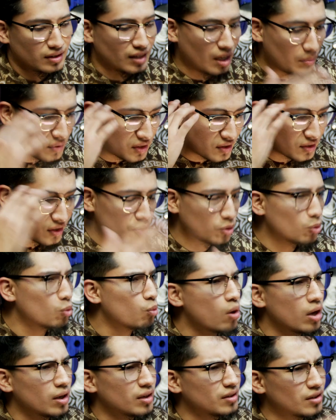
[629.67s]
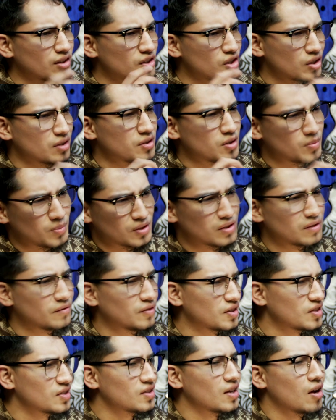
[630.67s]
That means that you want this a
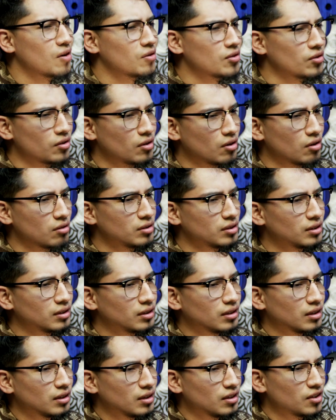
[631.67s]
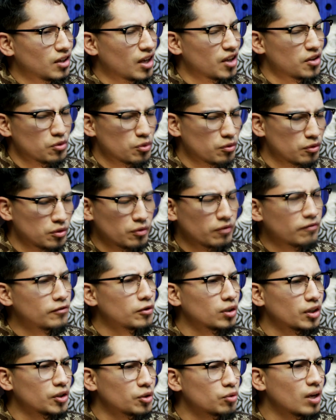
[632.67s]
specific sound, you know? And you
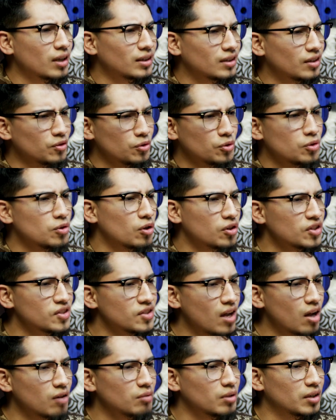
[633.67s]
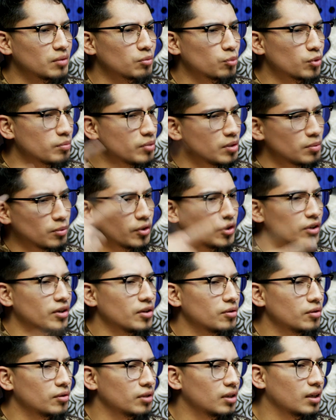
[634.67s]
feel like you got that New York sound? Like when people
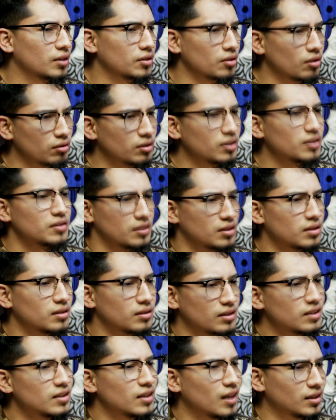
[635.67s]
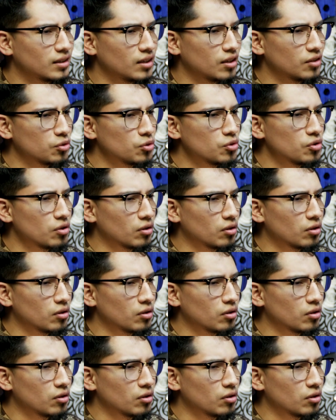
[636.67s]
hear you, they're like, yo, he got that New